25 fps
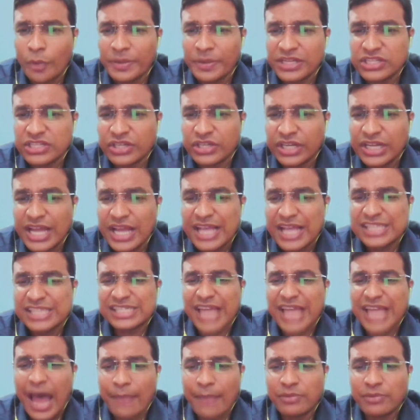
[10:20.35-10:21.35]
it is
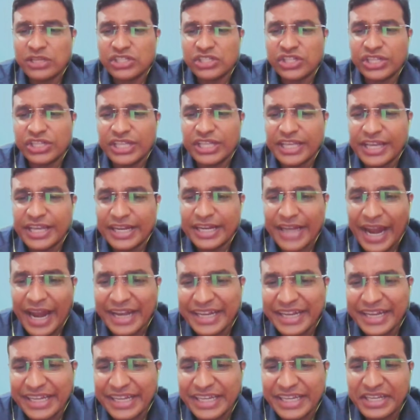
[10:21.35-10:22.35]
established in the year
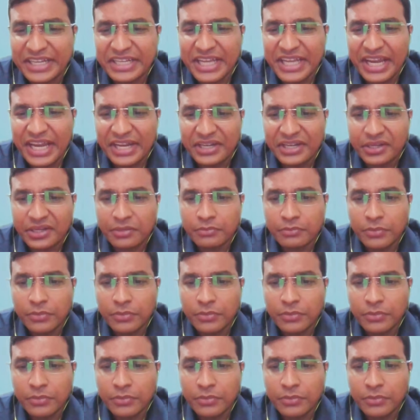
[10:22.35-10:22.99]
1988,